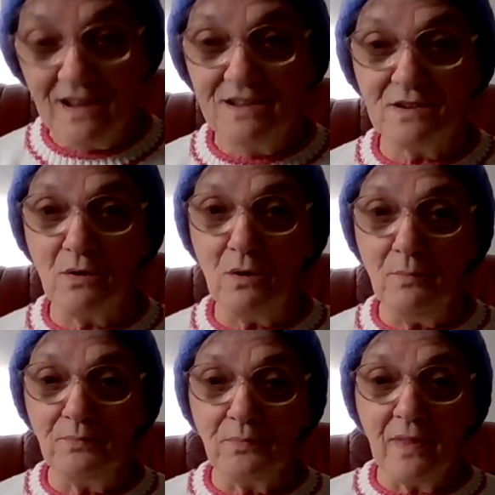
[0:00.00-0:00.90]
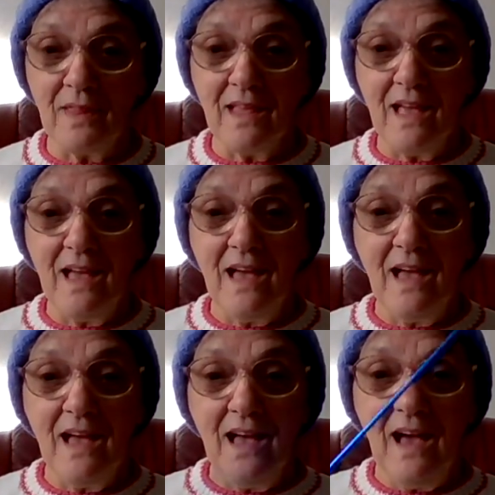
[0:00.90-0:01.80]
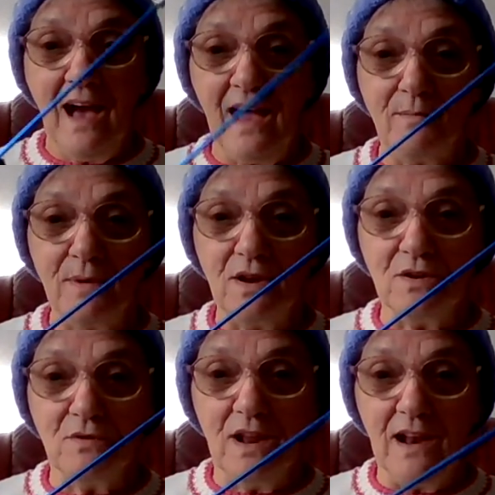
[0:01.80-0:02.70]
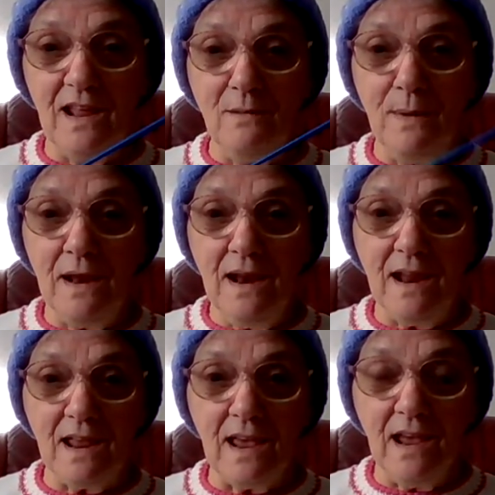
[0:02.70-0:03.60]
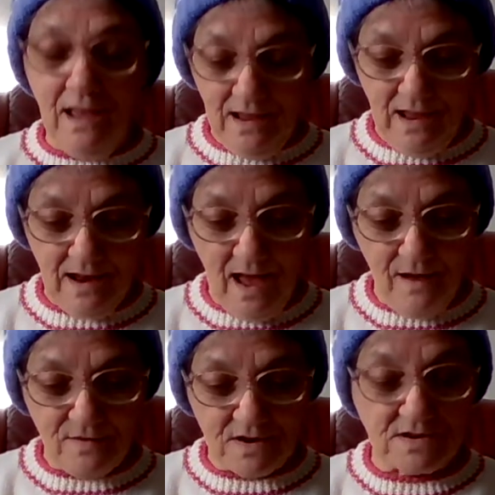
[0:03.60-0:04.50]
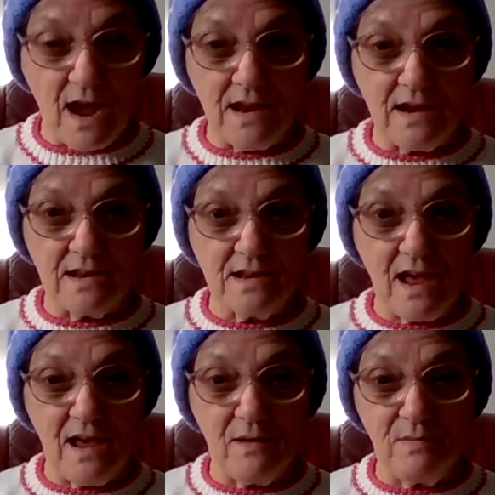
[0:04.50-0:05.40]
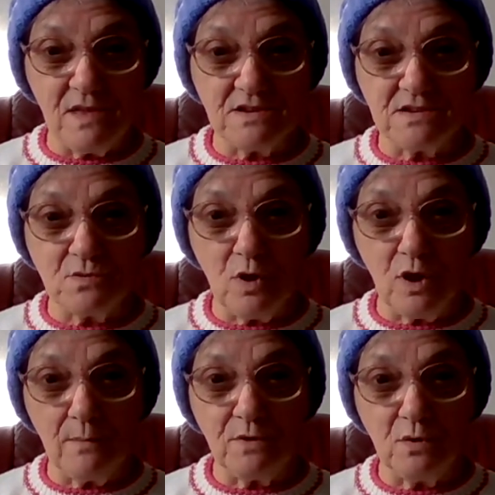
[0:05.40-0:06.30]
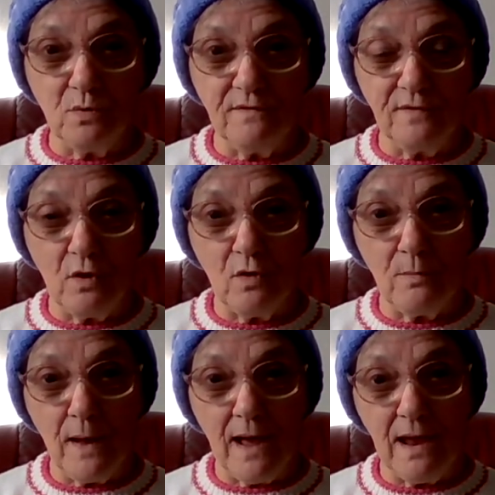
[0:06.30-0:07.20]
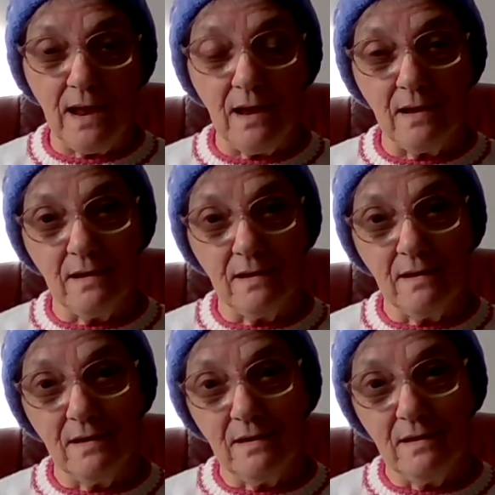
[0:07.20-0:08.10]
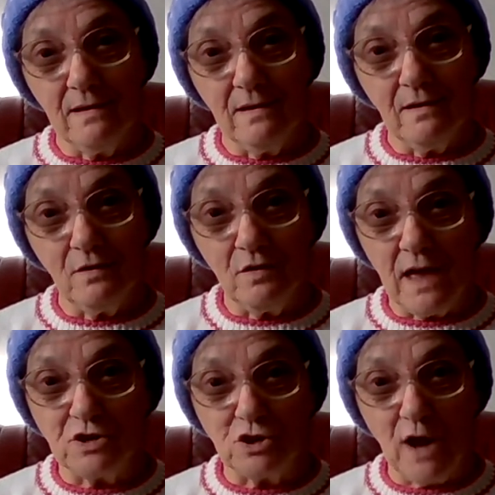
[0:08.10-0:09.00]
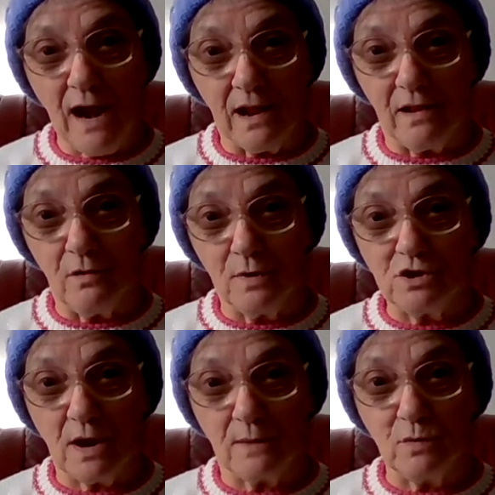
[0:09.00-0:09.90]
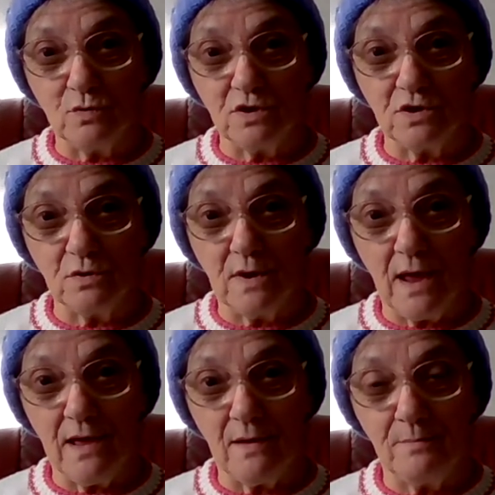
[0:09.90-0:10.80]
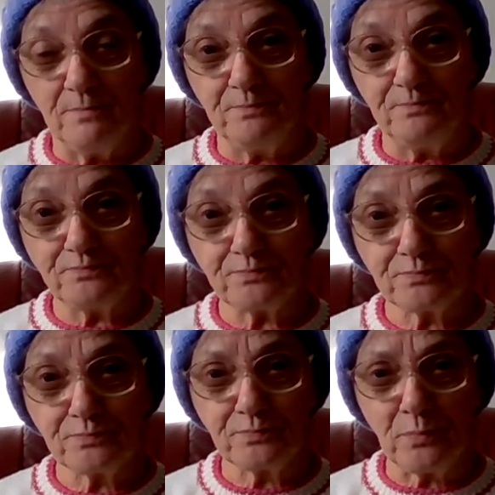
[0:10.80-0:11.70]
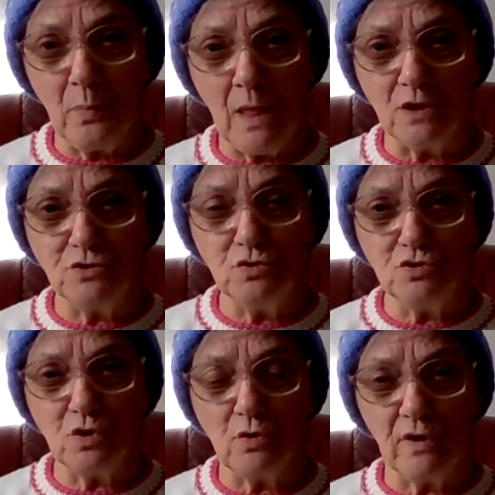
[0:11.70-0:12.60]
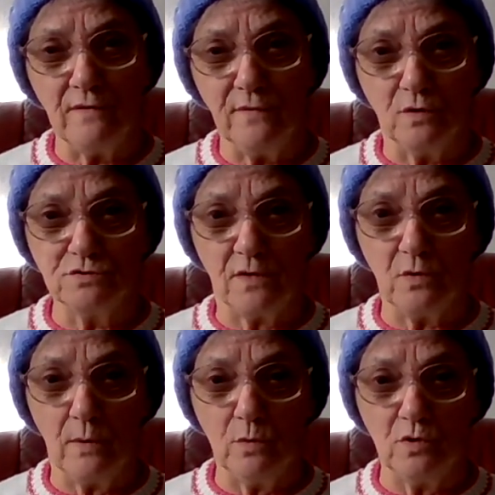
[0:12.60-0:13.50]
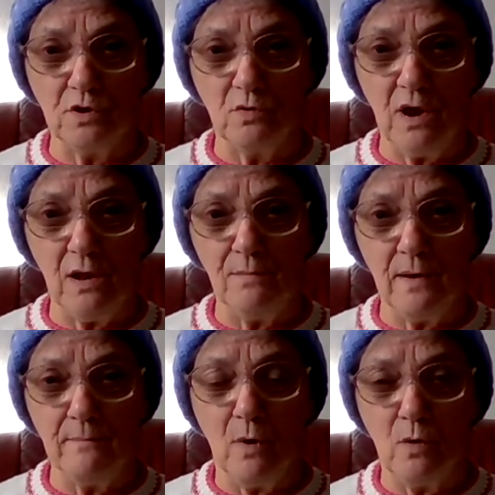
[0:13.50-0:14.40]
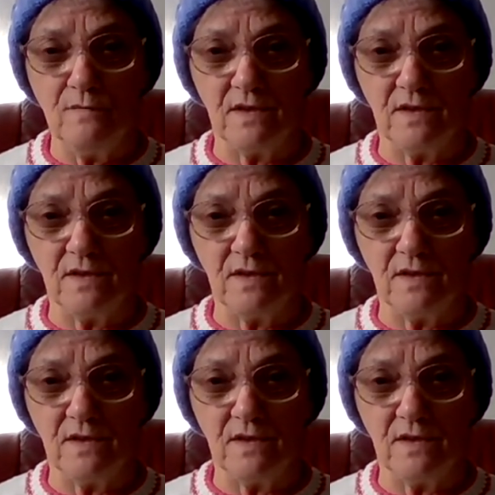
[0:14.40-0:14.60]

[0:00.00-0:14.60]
So, I have been doing a little bit knitting, and I've decided this is the one I'm doing for my other channel, which I'm going to do a tutorial for. So I thought I'm going to do a little bit more of